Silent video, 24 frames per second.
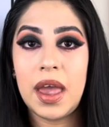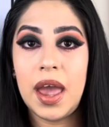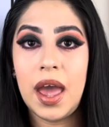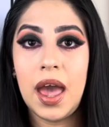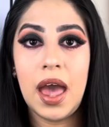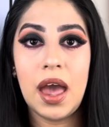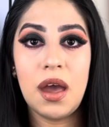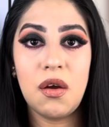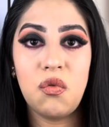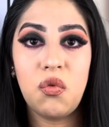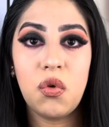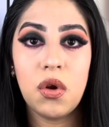
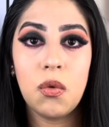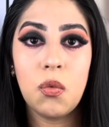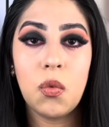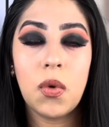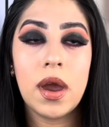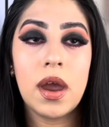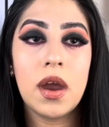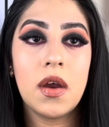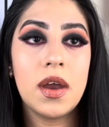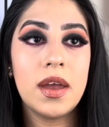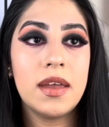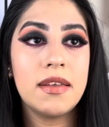
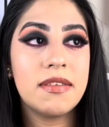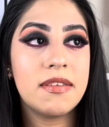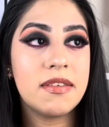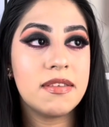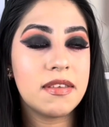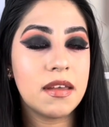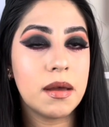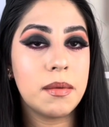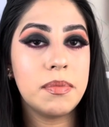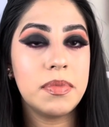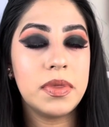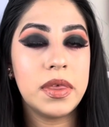everywhere. It's
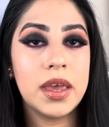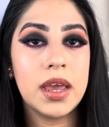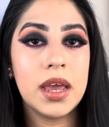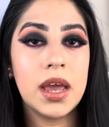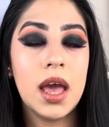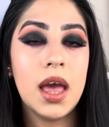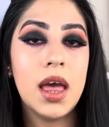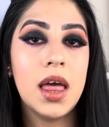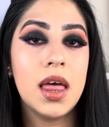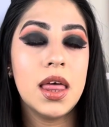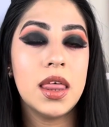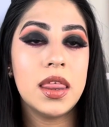something
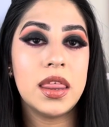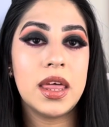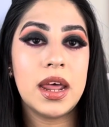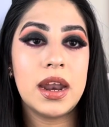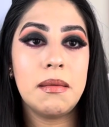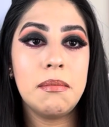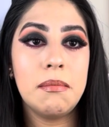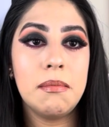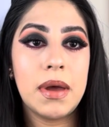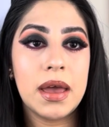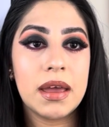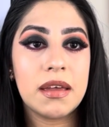that
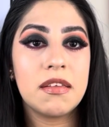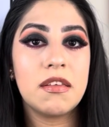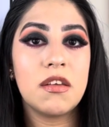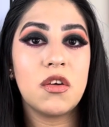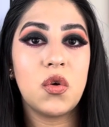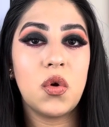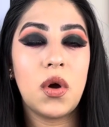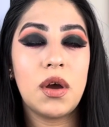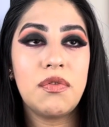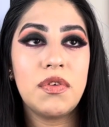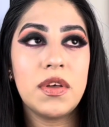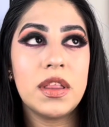in
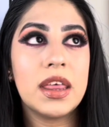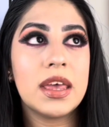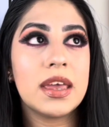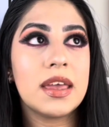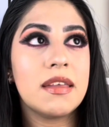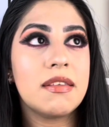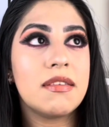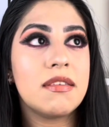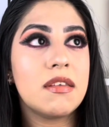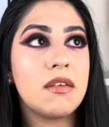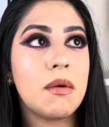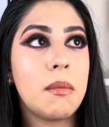Mexico, I feel like
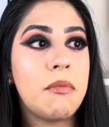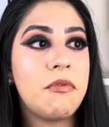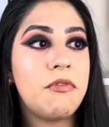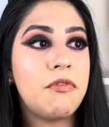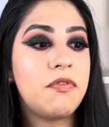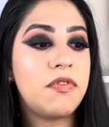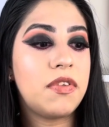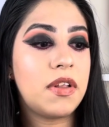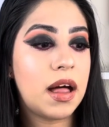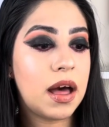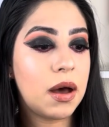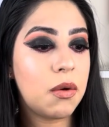it's a
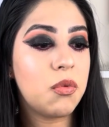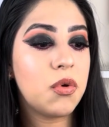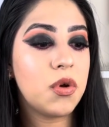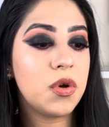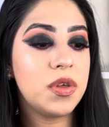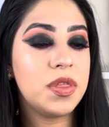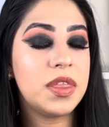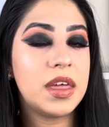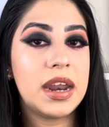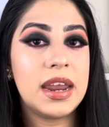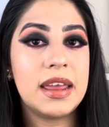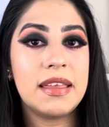flower
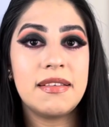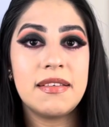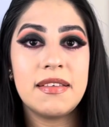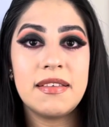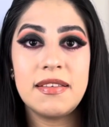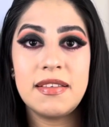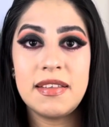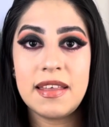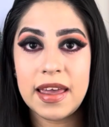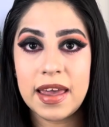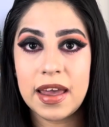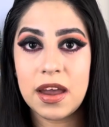that it's
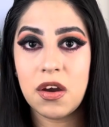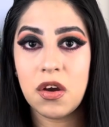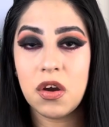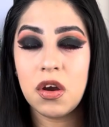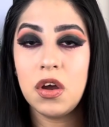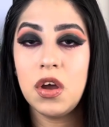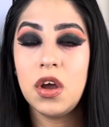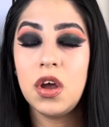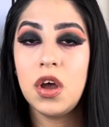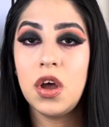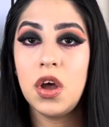there